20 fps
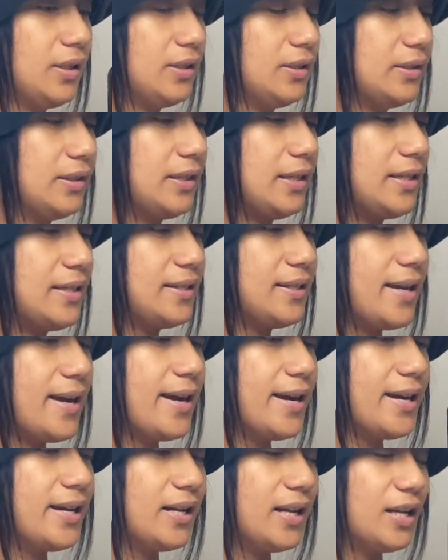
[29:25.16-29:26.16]
this
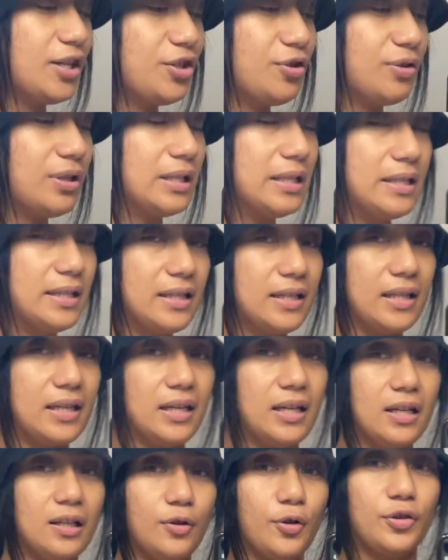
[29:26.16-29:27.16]
side as you can
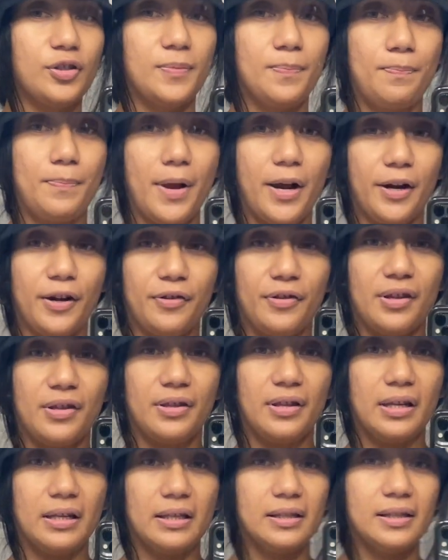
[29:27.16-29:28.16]
see it looks bigger than this